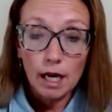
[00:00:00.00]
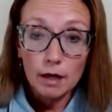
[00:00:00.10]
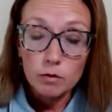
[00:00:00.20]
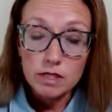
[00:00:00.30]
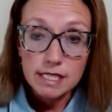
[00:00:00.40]
I
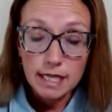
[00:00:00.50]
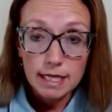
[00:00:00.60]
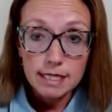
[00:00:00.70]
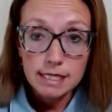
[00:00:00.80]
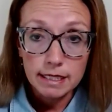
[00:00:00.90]
would say
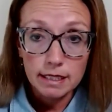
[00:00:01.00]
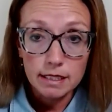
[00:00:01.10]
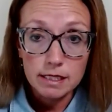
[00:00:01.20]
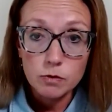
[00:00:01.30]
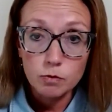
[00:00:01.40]

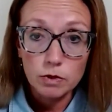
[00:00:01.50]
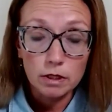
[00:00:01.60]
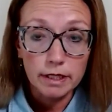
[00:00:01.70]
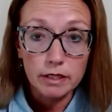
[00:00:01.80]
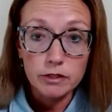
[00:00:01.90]
since
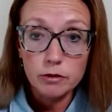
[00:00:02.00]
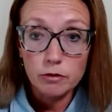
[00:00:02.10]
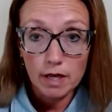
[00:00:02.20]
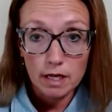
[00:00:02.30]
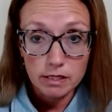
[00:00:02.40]
really
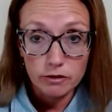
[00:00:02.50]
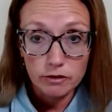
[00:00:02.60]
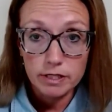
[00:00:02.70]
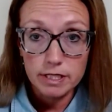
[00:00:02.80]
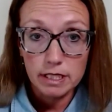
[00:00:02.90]

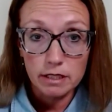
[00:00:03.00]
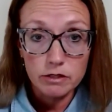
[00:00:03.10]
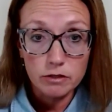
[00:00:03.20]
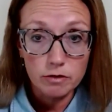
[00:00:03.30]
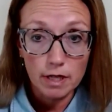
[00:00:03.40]
2013,
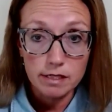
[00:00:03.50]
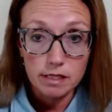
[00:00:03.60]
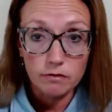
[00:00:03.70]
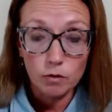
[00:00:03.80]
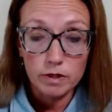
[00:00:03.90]

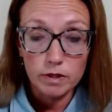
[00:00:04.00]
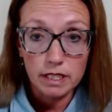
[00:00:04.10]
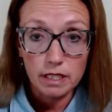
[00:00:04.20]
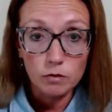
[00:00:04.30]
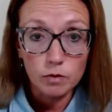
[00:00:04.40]

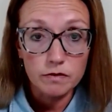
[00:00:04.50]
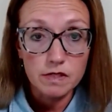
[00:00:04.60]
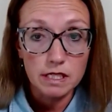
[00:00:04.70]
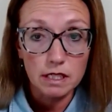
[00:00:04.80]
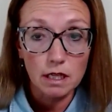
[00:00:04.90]
2014, we've
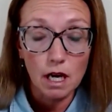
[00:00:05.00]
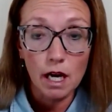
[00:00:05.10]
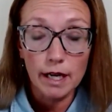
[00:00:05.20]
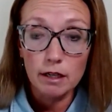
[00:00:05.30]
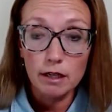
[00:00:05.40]
seen a
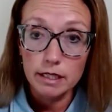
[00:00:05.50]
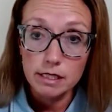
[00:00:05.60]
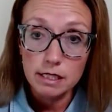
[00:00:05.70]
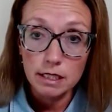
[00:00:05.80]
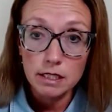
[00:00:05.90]
higher
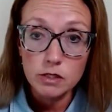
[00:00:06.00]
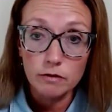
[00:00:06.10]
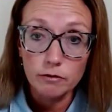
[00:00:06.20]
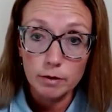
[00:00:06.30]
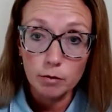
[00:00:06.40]
incidence
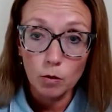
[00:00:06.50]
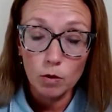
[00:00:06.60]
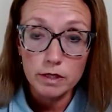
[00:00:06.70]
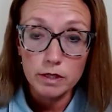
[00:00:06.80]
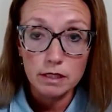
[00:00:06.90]
of
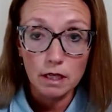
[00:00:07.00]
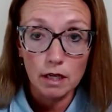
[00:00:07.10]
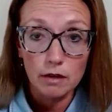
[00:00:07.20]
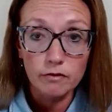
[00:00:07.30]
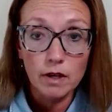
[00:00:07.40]
reports
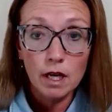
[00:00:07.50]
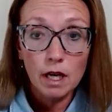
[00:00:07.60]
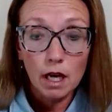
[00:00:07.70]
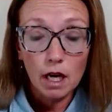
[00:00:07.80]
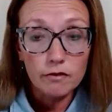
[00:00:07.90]
of
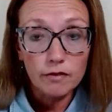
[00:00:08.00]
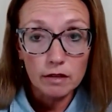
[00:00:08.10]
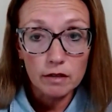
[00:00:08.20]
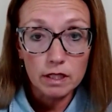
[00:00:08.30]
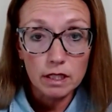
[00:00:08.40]
of
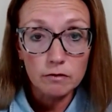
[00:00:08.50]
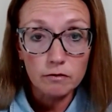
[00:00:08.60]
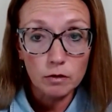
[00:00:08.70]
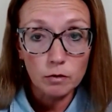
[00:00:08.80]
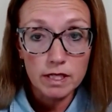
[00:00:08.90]
avian
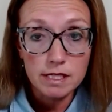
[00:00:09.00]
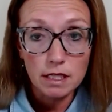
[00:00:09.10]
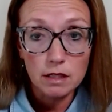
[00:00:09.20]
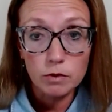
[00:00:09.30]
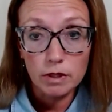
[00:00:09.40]

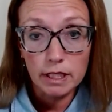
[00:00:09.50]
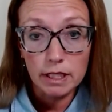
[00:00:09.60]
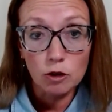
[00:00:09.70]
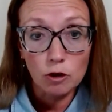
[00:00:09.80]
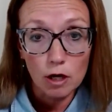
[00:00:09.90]
influenza really
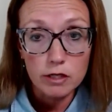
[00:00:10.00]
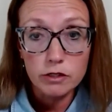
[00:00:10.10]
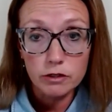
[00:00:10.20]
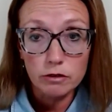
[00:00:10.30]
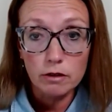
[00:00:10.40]
across the
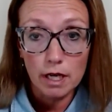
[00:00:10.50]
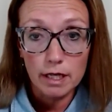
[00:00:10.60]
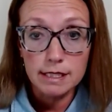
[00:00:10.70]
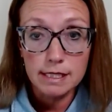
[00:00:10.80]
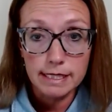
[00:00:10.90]
United